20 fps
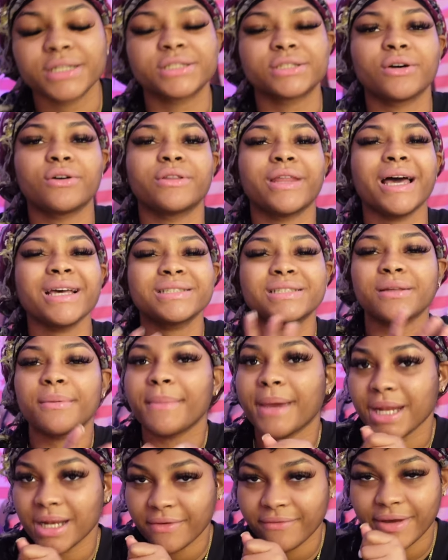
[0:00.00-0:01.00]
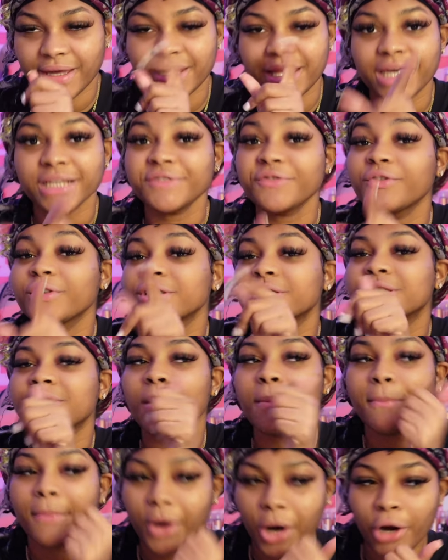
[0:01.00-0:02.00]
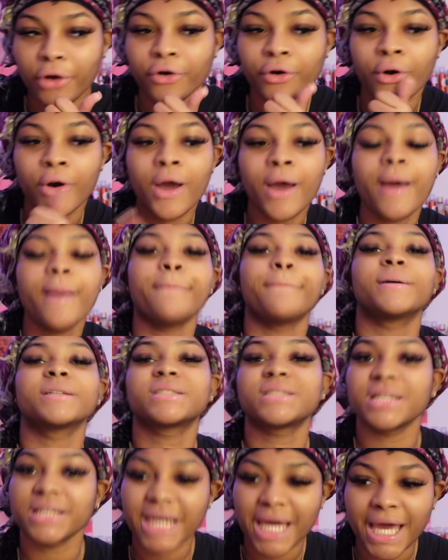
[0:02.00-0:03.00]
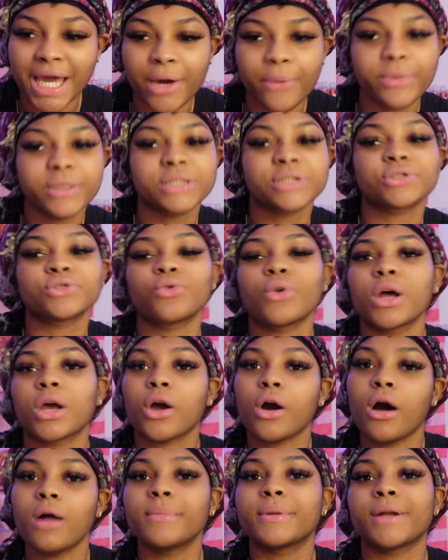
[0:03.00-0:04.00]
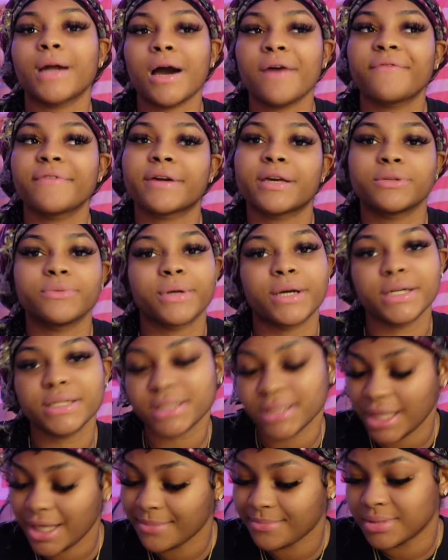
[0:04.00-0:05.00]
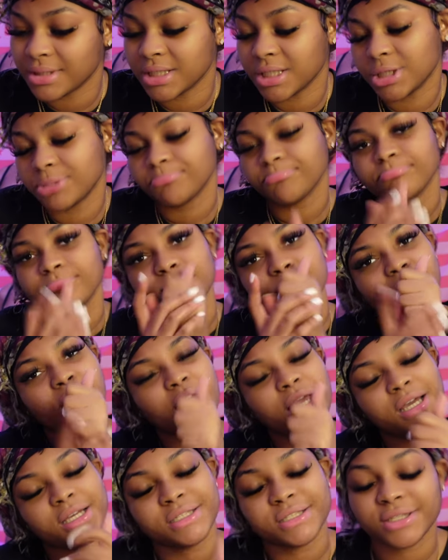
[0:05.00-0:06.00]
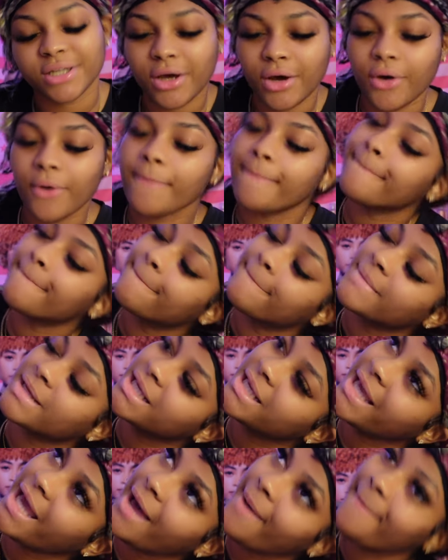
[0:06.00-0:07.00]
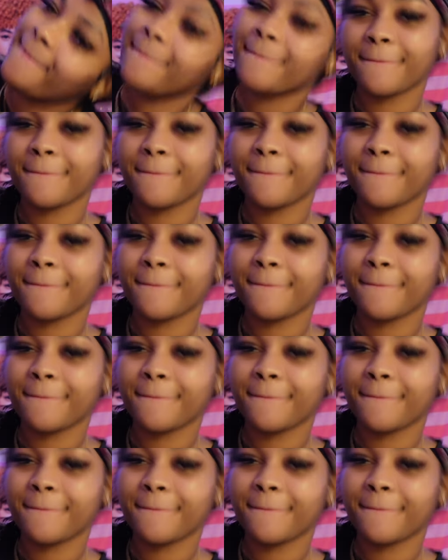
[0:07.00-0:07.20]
So that's the main event. That's for tomorrow. But today, we just gonna do a calm little outfit because we're gonna see a Boogie. So, yeah.